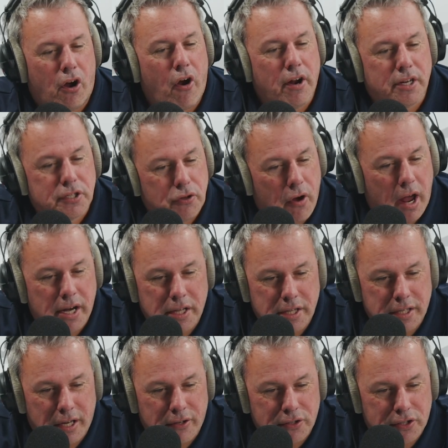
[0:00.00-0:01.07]
All right. Is there
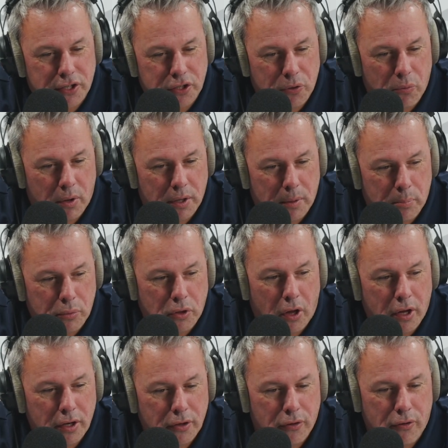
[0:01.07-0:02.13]
anything else that you want to
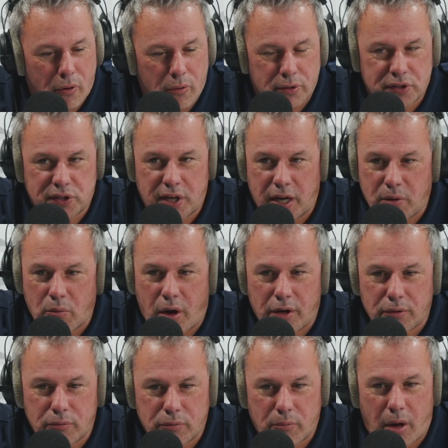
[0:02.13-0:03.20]
plug or say
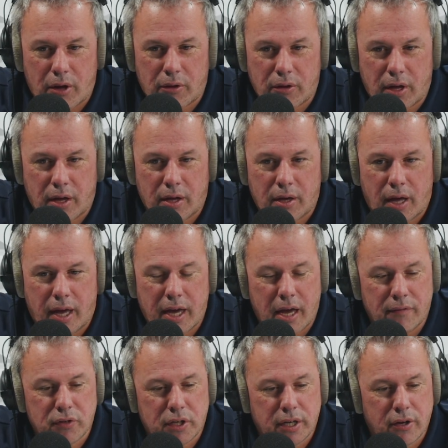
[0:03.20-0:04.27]
while I
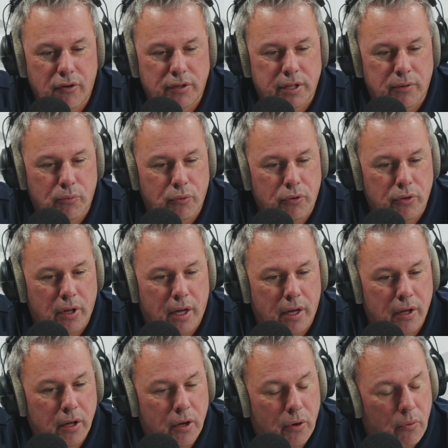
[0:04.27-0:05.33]
have you here, and then
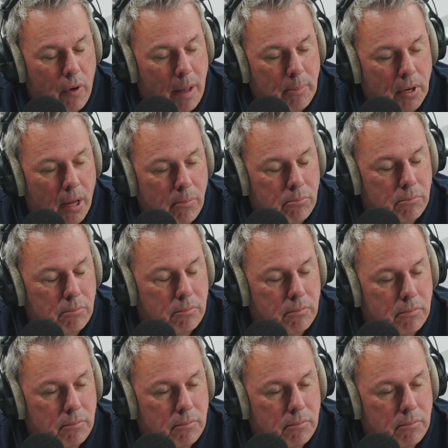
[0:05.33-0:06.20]
we'll wrap it up?